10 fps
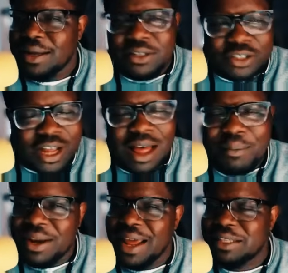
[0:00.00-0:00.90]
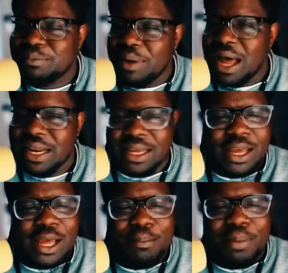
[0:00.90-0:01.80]
JonBenet's body.
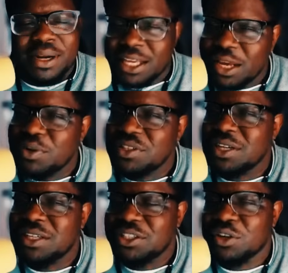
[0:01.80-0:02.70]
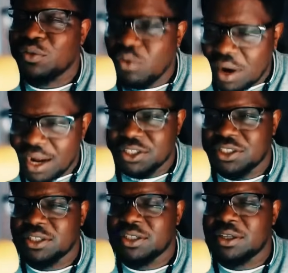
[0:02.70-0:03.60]
But he was such in a
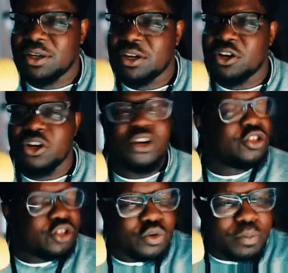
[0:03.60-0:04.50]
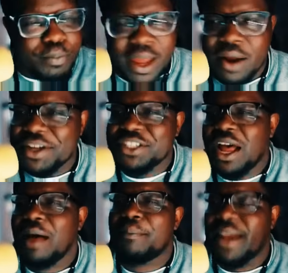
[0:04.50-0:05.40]
rush to bury
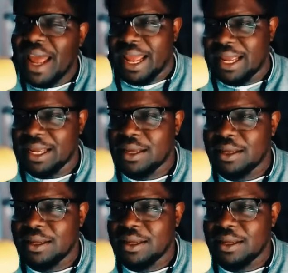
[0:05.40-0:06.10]
JonBenet